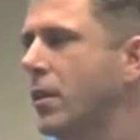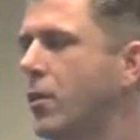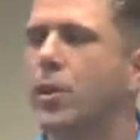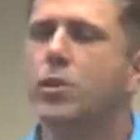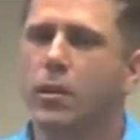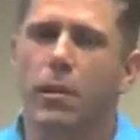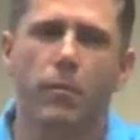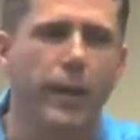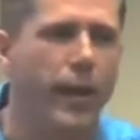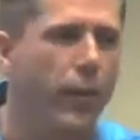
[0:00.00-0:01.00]
which
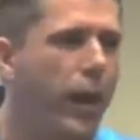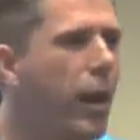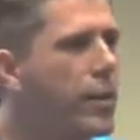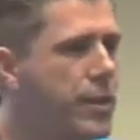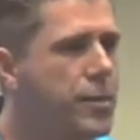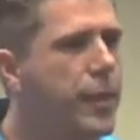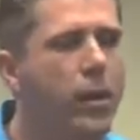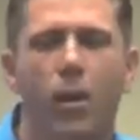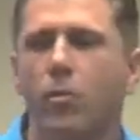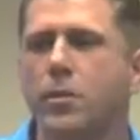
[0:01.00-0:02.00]
by the way, always has been a
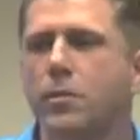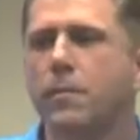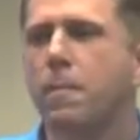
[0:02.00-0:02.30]
hoax.